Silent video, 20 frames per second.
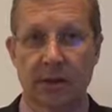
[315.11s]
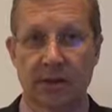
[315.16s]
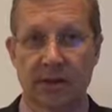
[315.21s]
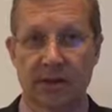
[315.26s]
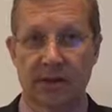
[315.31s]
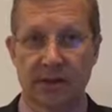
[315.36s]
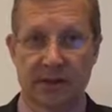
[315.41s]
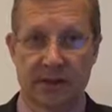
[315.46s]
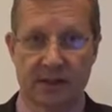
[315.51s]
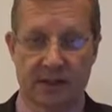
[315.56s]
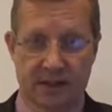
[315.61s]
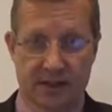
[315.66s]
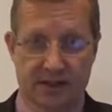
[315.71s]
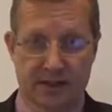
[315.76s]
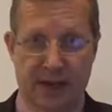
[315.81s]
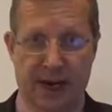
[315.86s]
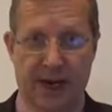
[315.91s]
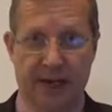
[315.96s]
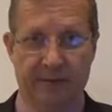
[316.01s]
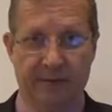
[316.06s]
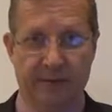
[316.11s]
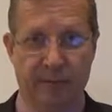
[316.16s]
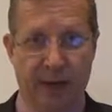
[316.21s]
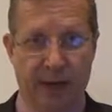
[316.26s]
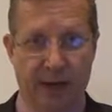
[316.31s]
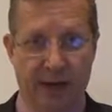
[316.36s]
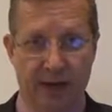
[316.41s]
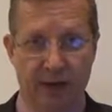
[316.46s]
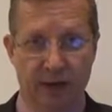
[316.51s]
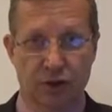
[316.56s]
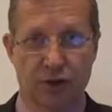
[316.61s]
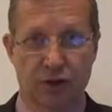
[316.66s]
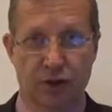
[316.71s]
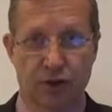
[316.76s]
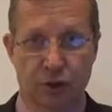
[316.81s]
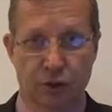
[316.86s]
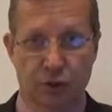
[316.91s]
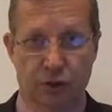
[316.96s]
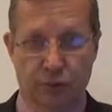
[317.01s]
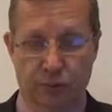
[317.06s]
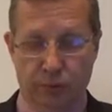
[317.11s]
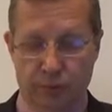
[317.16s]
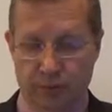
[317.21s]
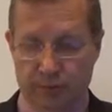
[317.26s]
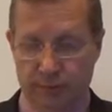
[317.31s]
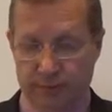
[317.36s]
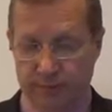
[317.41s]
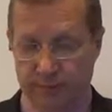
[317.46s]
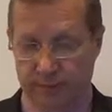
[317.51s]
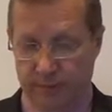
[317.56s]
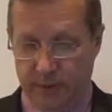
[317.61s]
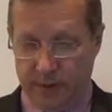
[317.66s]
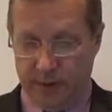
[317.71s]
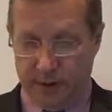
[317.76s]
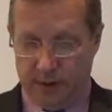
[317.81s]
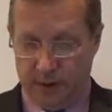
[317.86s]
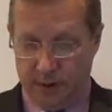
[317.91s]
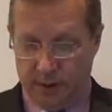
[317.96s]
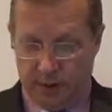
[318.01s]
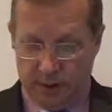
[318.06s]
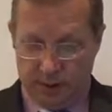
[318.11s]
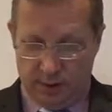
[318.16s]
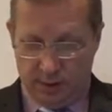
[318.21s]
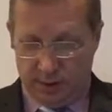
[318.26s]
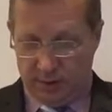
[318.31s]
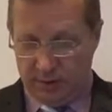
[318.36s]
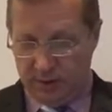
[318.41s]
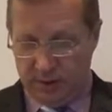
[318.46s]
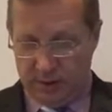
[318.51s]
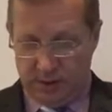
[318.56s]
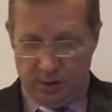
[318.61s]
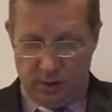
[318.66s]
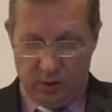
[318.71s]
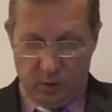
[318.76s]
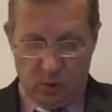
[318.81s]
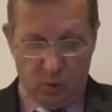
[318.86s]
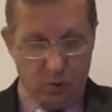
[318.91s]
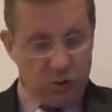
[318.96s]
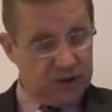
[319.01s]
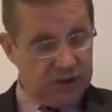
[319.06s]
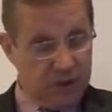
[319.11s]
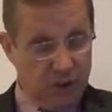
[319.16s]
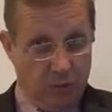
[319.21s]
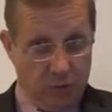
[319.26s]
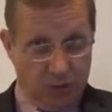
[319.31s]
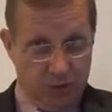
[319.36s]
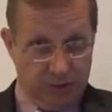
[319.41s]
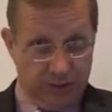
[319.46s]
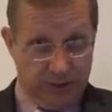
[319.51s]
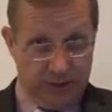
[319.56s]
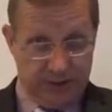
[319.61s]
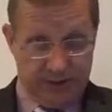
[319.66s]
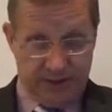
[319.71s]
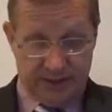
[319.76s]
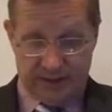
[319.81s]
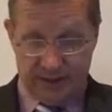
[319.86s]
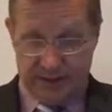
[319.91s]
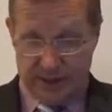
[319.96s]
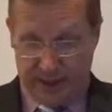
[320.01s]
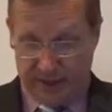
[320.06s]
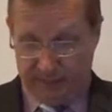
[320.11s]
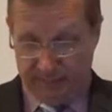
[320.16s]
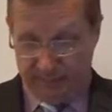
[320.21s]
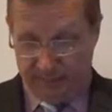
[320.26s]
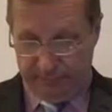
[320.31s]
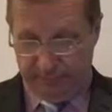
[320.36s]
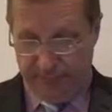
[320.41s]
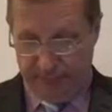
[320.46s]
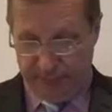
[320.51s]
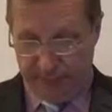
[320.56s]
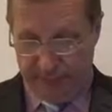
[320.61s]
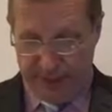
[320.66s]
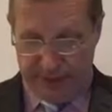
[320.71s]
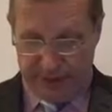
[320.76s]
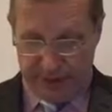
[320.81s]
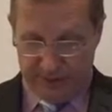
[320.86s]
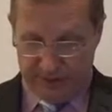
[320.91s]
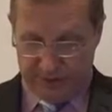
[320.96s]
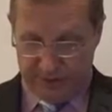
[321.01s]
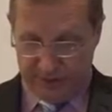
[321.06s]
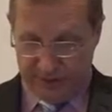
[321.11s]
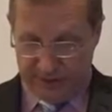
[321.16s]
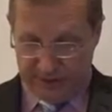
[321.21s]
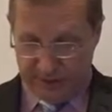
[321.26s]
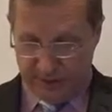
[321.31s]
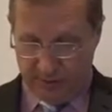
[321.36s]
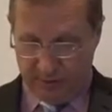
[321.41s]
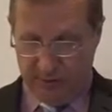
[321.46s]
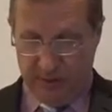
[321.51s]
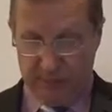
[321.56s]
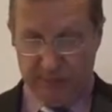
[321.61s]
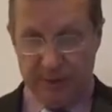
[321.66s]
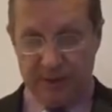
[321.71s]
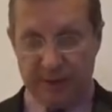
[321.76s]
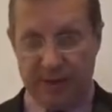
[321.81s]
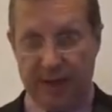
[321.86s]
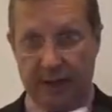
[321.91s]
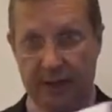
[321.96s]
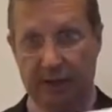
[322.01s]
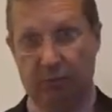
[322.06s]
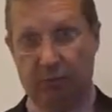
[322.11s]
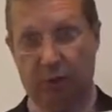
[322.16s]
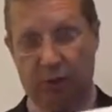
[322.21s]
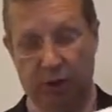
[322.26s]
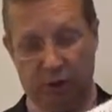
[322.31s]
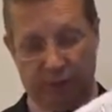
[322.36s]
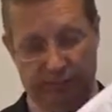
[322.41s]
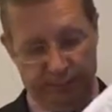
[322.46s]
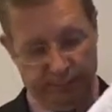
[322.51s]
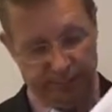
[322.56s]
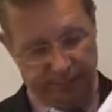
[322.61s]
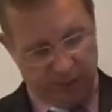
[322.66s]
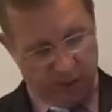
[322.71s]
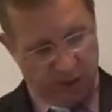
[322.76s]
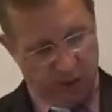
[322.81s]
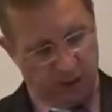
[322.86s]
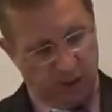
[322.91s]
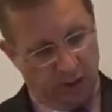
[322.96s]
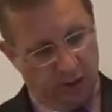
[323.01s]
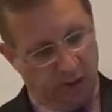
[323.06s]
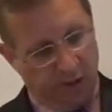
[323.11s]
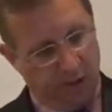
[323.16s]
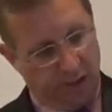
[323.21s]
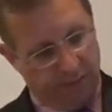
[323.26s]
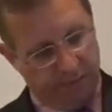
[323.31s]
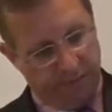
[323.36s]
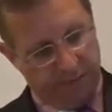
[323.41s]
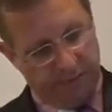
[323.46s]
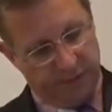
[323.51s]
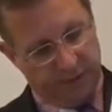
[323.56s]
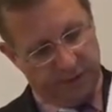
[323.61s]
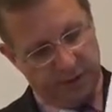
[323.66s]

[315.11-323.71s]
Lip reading: this is the start of part 2. So also on this front page of the lease agreement, down the bottom, you have